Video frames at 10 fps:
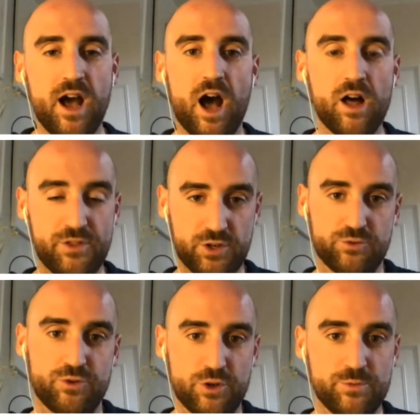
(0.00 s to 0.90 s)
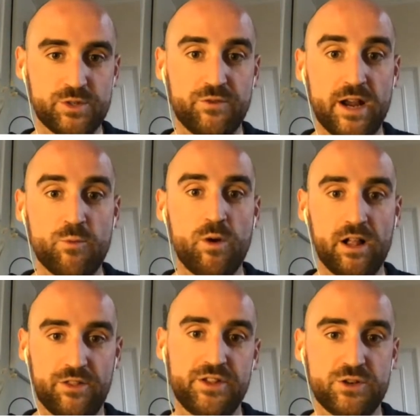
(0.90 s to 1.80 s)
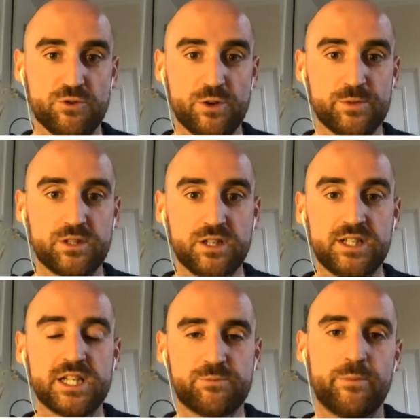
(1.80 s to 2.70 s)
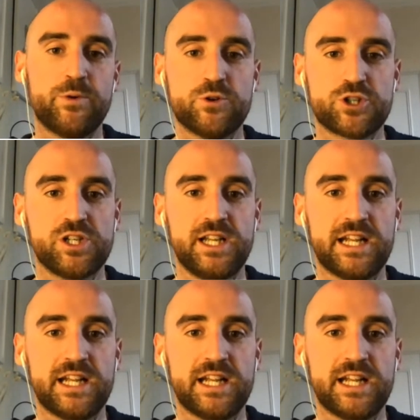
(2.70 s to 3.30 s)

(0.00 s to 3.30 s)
other groups, very wealthy groups, disproportionately.